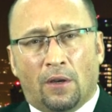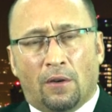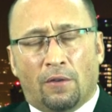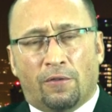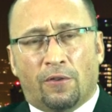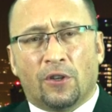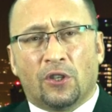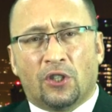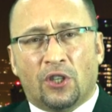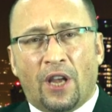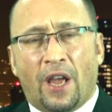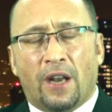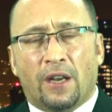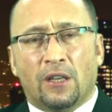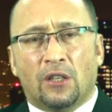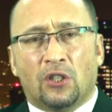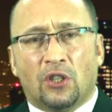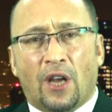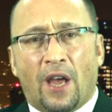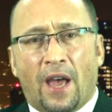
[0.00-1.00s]
for
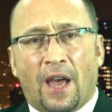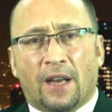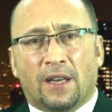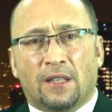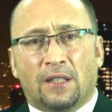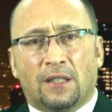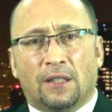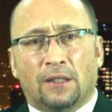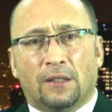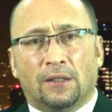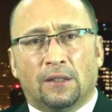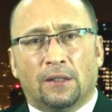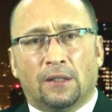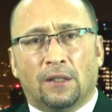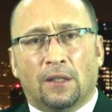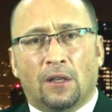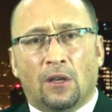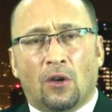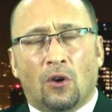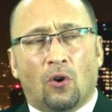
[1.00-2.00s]
Janet Jackson,
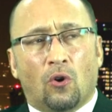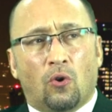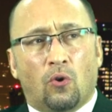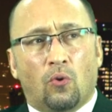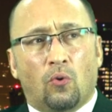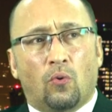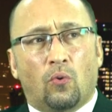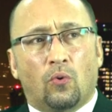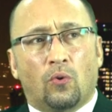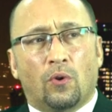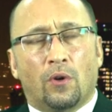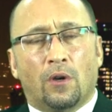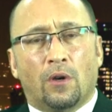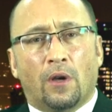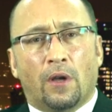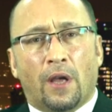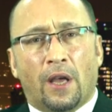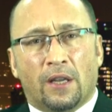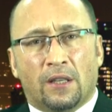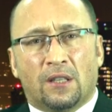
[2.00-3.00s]
who
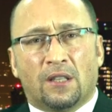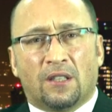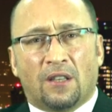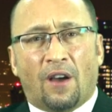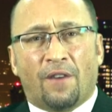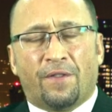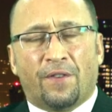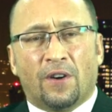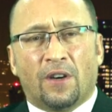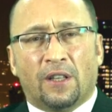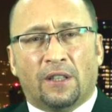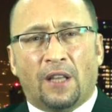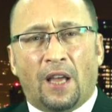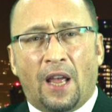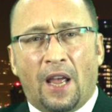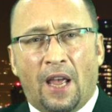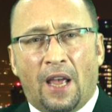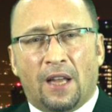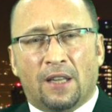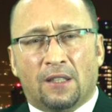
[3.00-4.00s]
has suffered at the
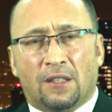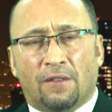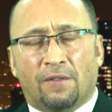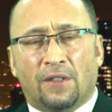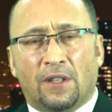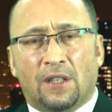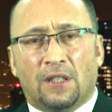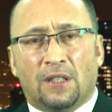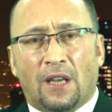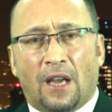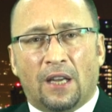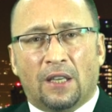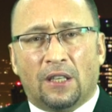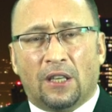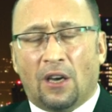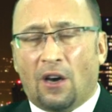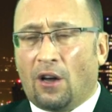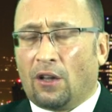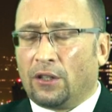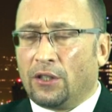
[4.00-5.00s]
hands of this
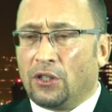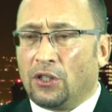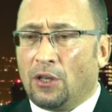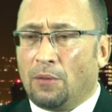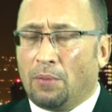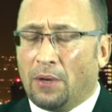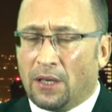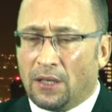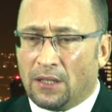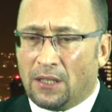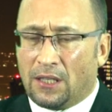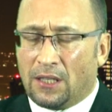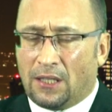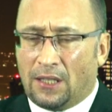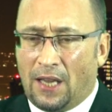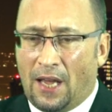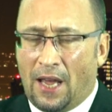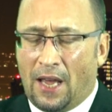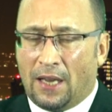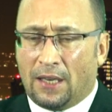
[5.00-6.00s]
ideology. But
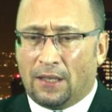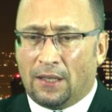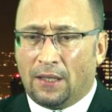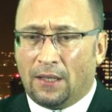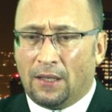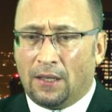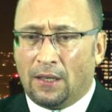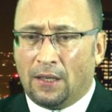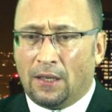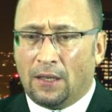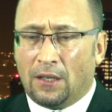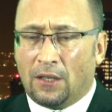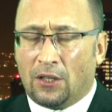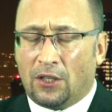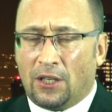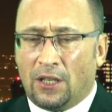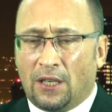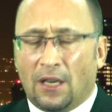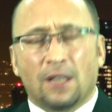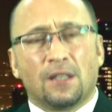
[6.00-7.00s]
instead,
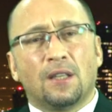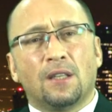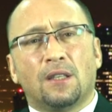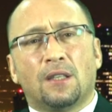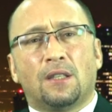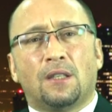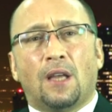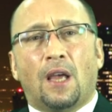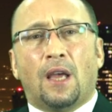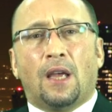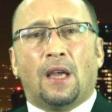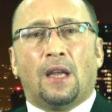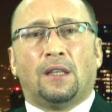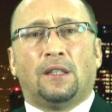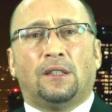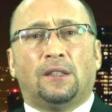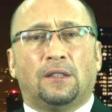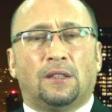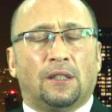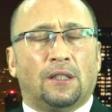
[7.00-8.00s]
she doesn't say
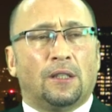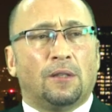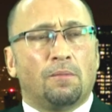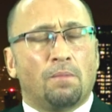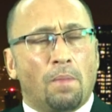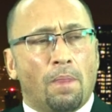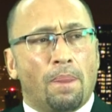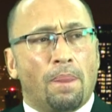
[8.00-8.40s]
anything.